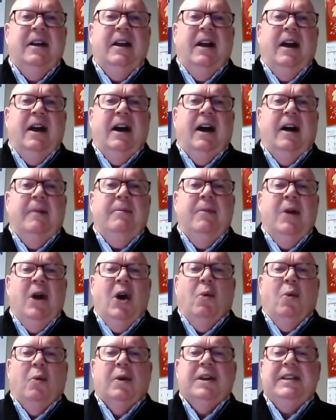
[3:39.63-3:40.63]
Um,
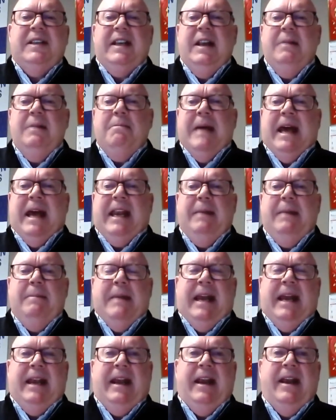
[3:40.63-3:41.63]
seeing many,
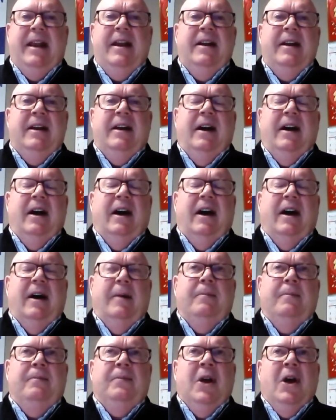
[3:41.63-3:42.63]
many
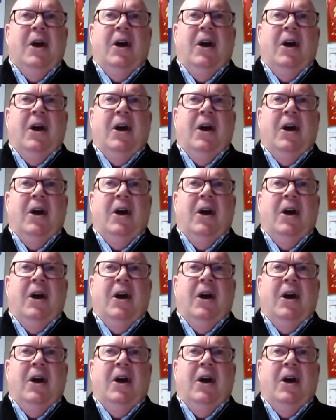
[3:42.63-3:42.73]
um,